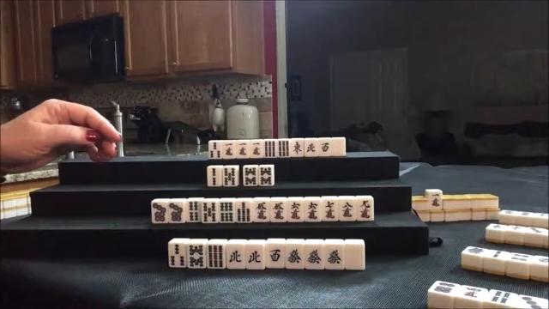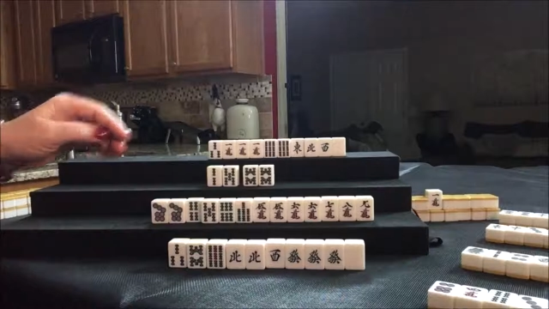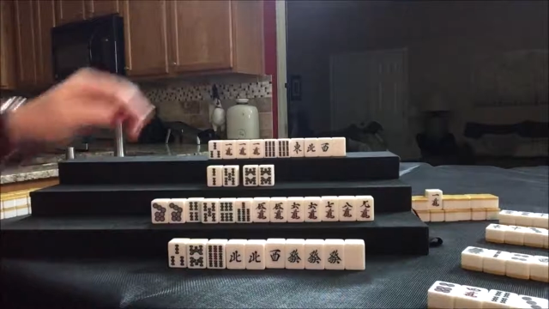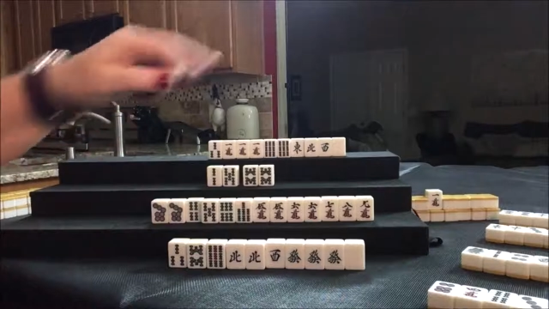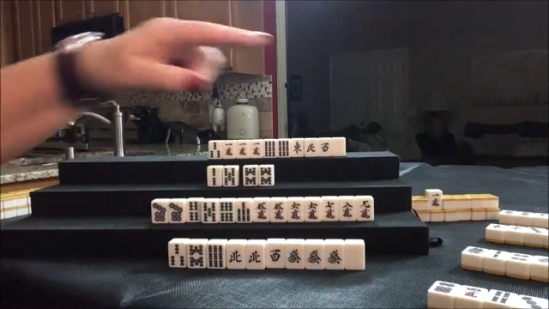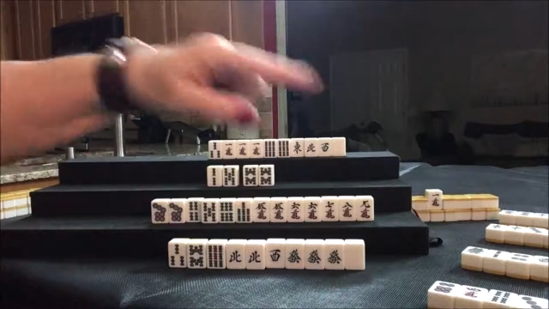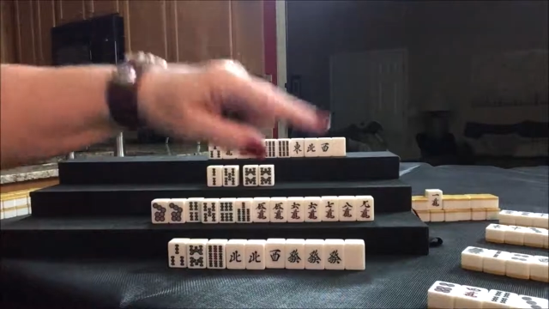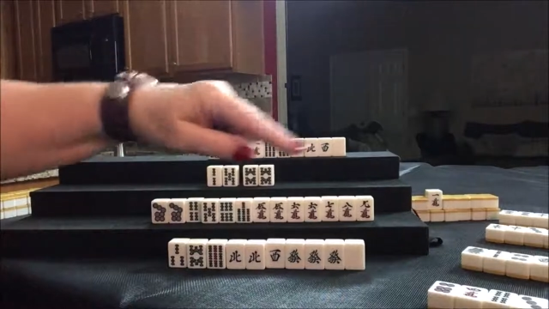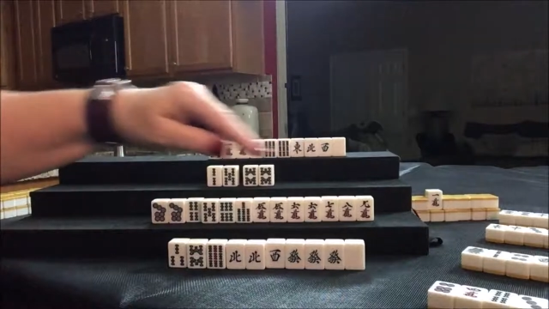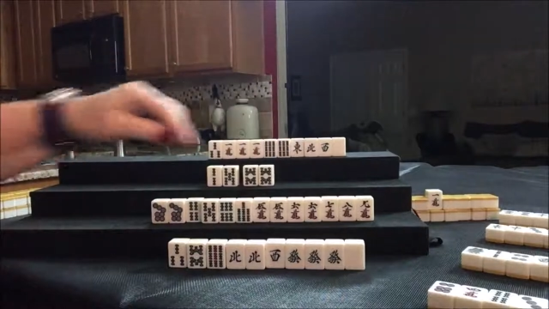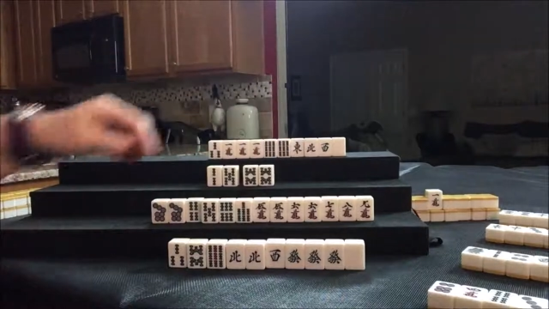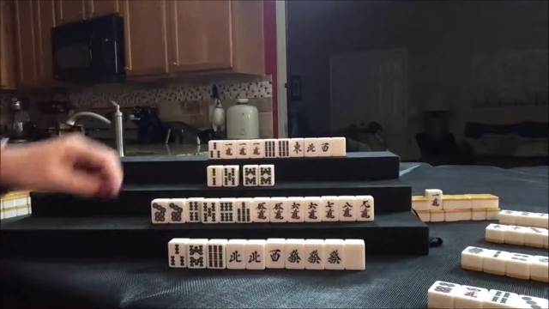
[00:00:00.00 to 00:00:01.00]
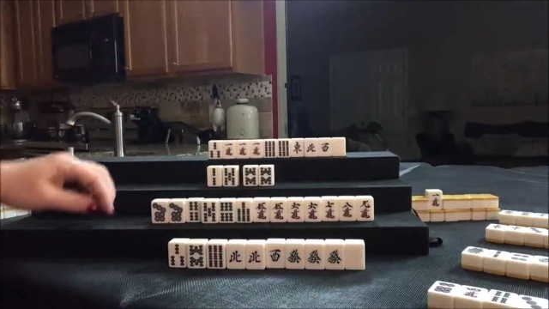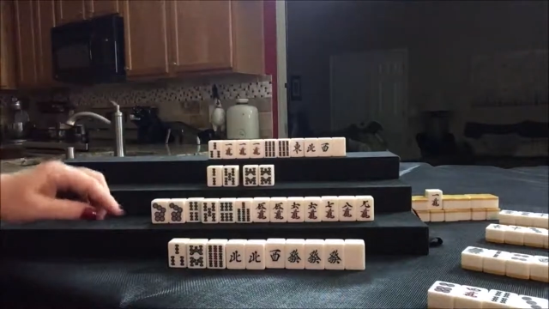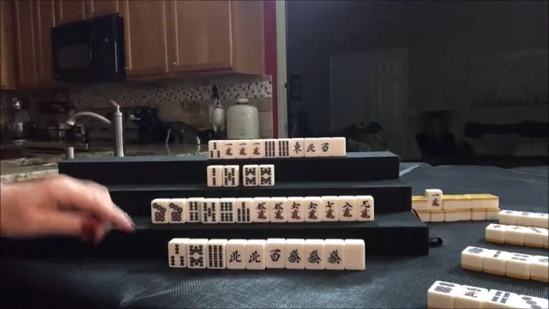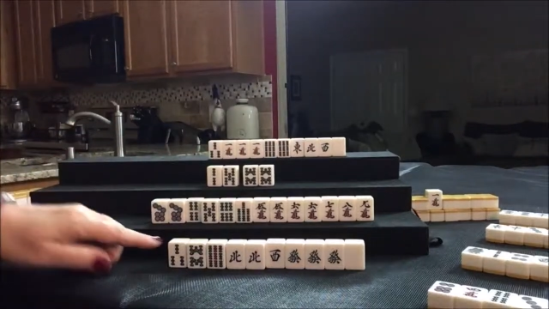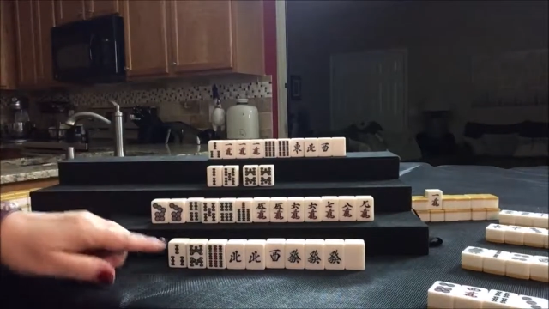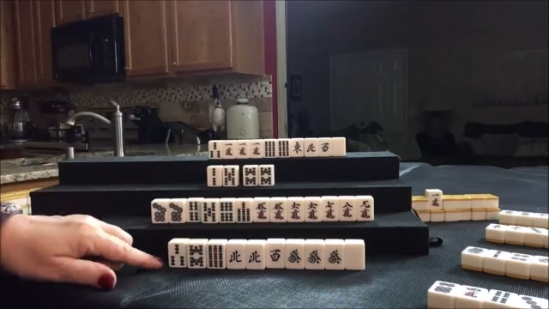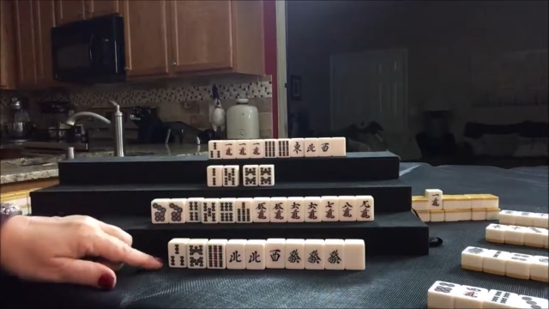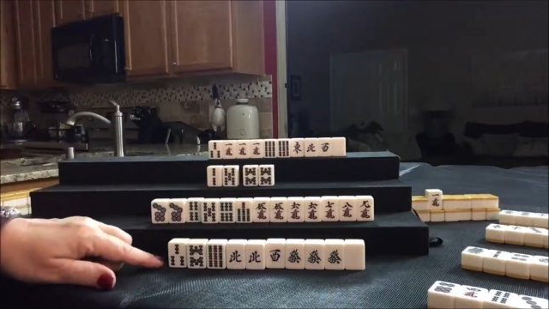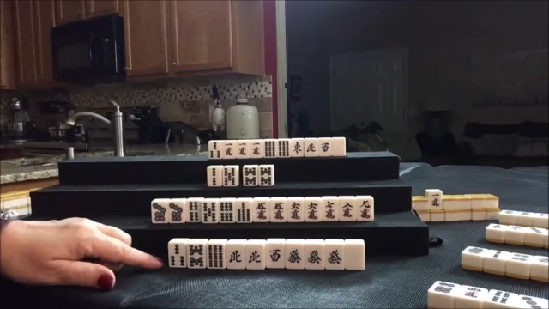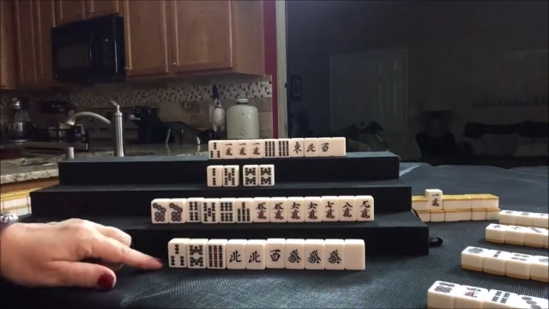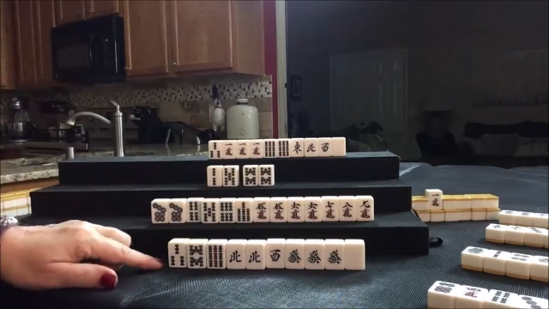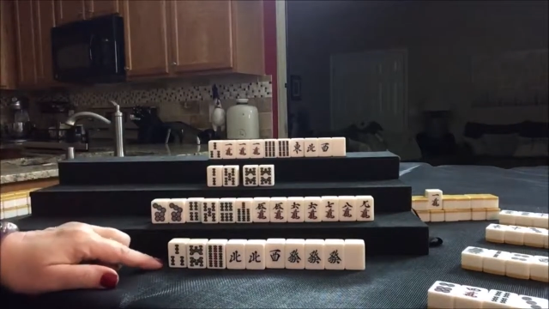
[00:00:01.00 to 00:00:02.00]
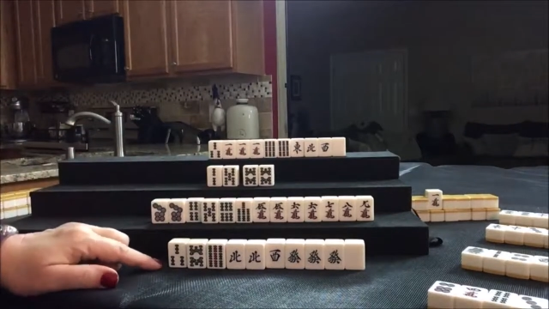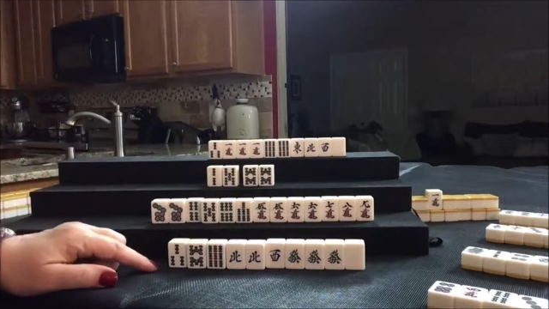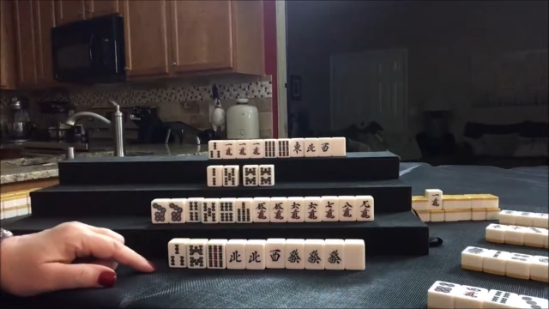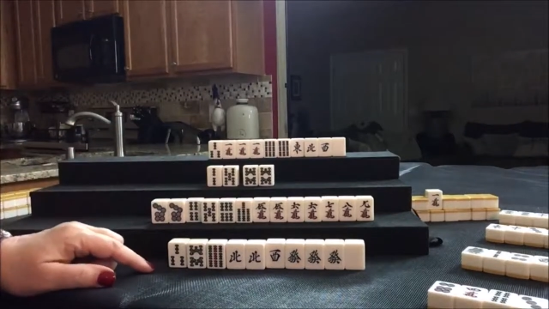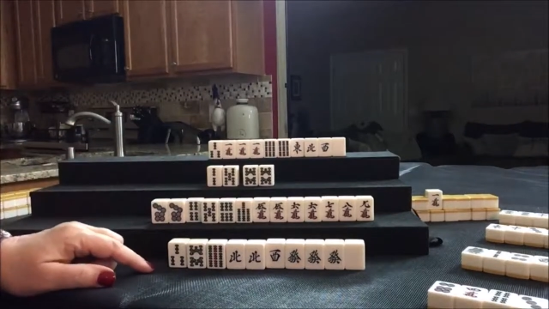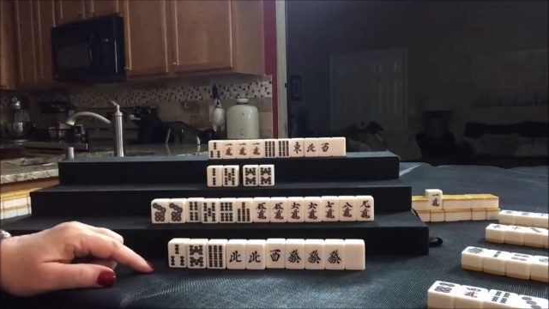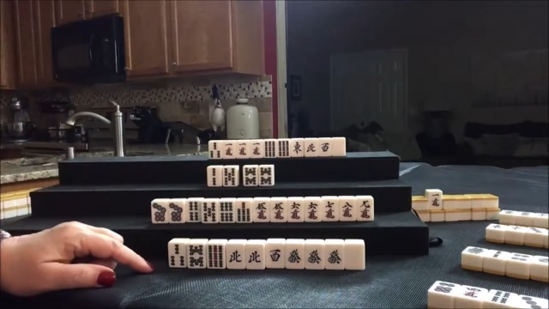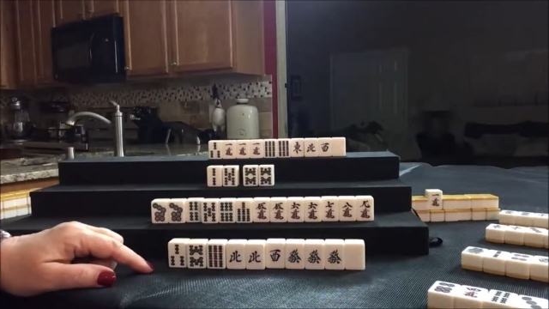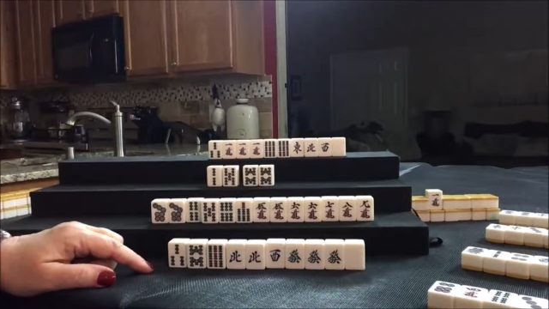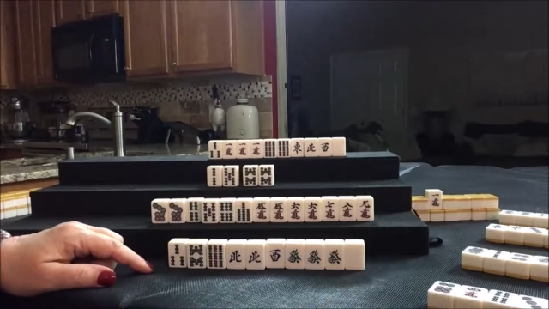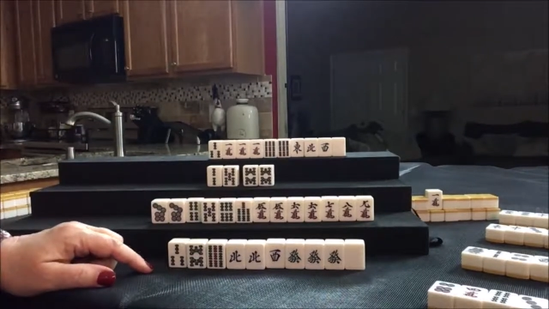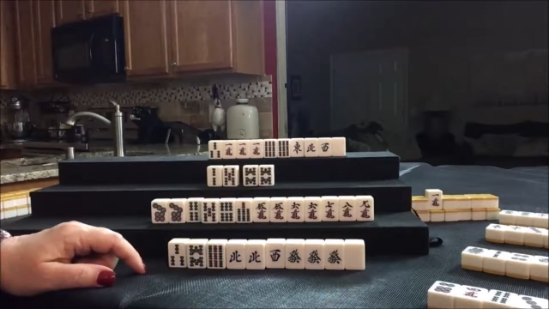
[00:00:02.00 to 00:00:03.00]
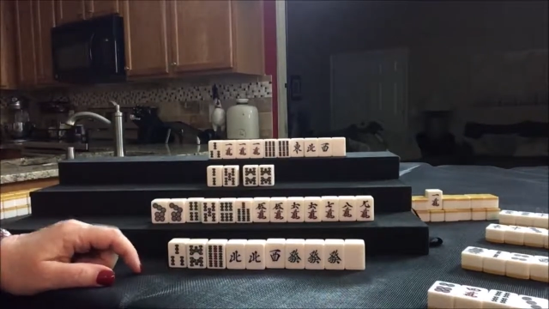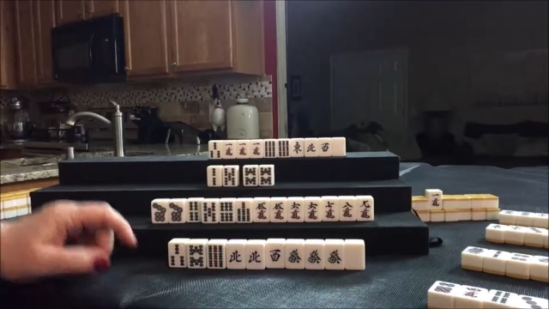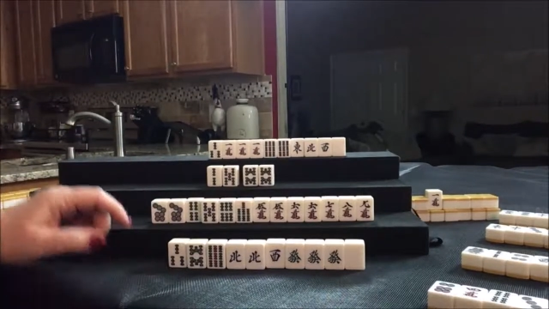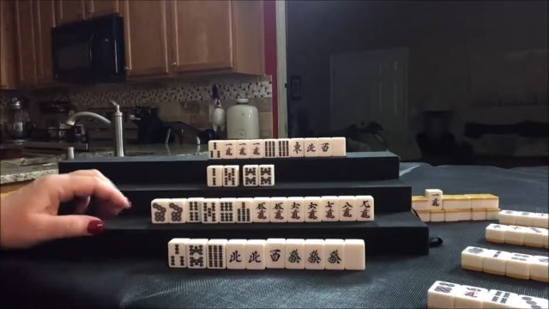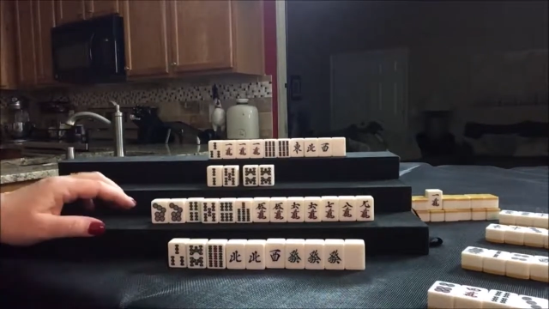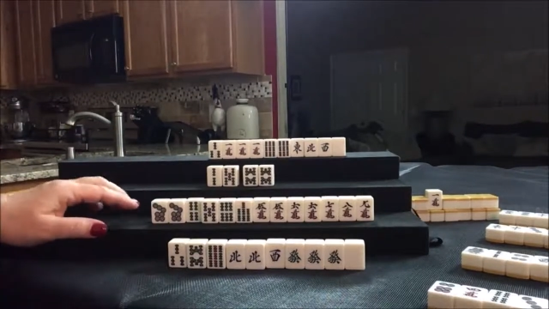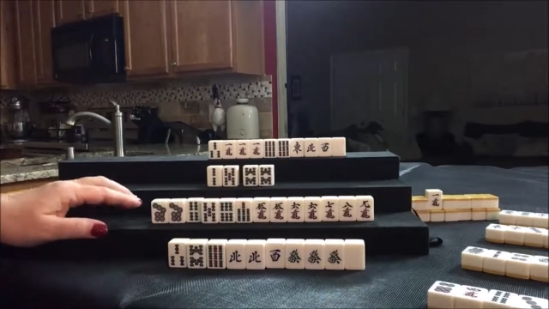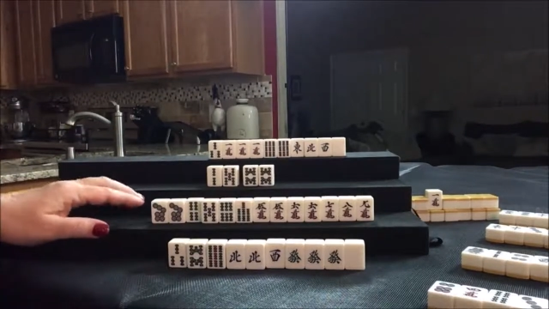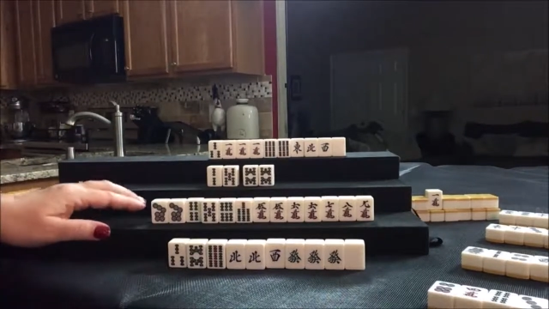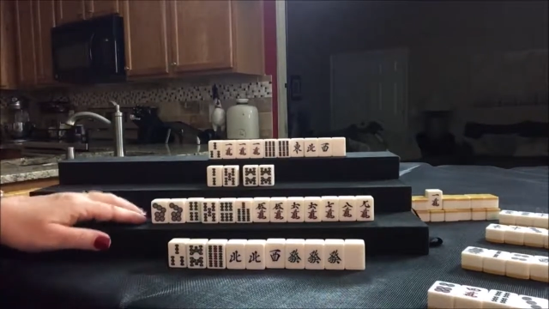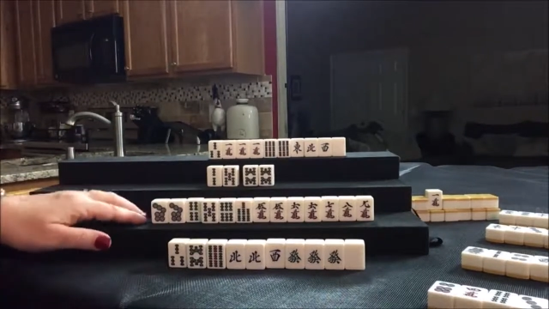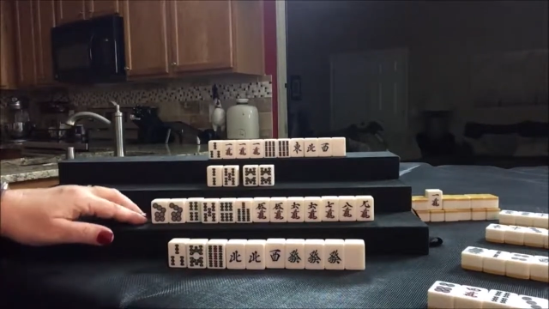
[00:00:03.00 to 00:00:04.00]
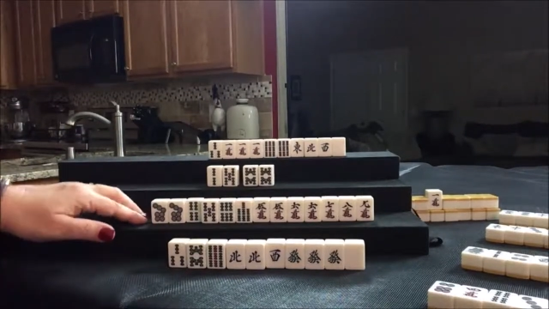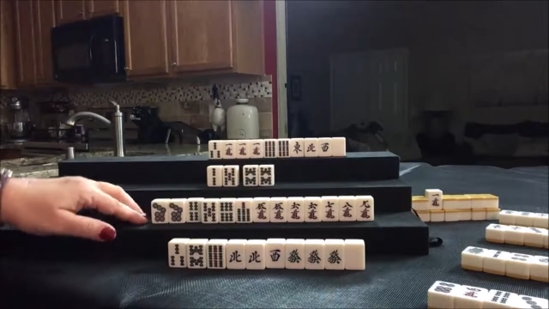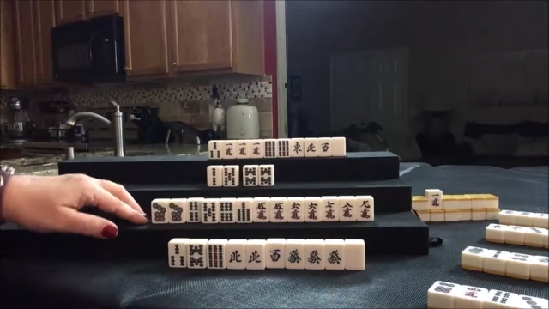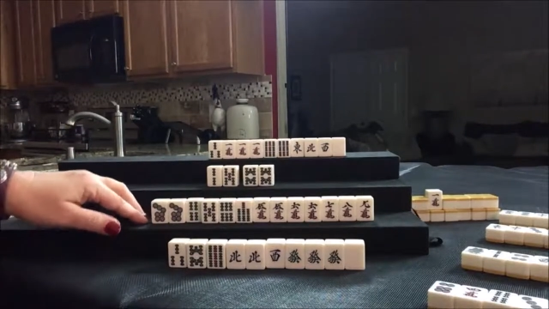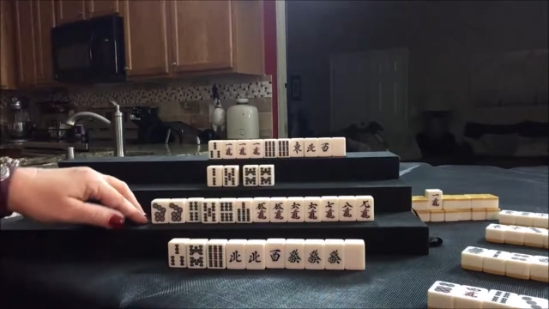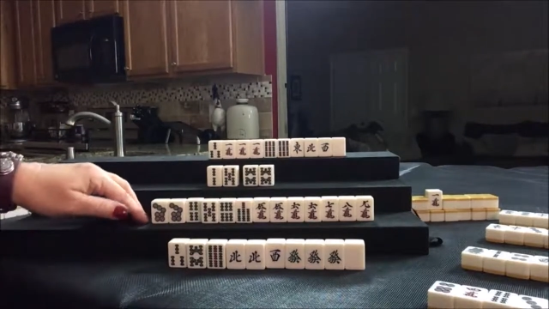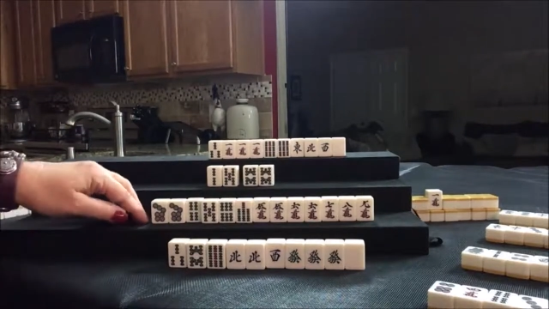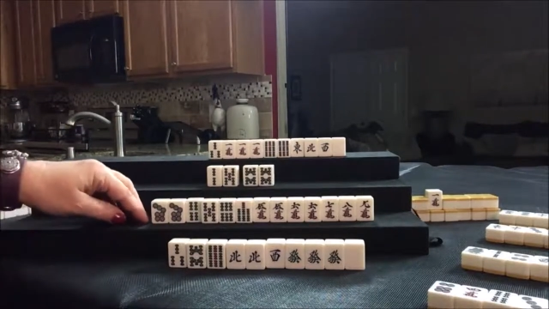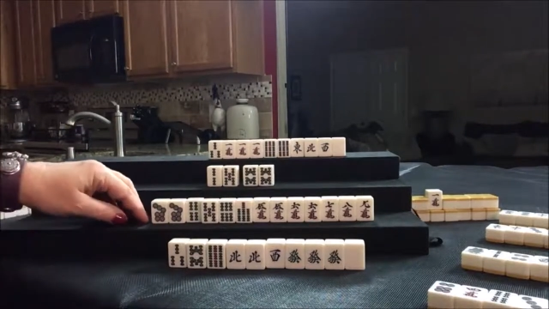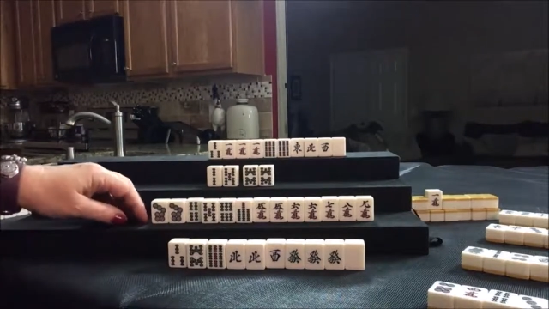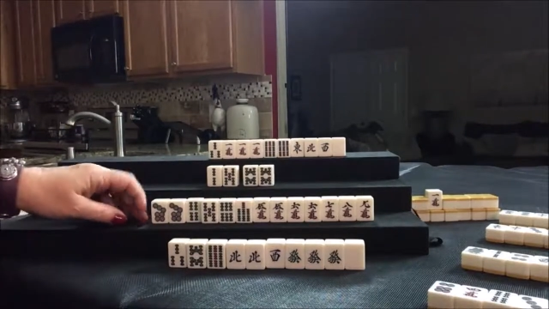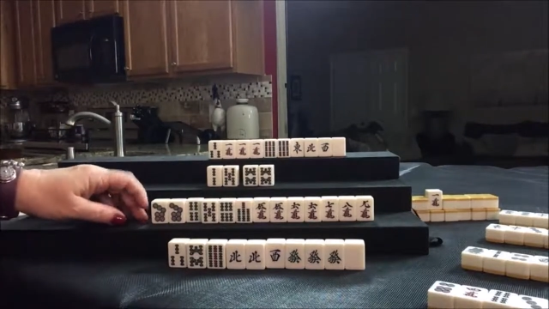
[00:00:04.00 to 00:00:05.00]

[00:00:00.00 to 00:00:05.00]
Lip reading: (no speaker visible)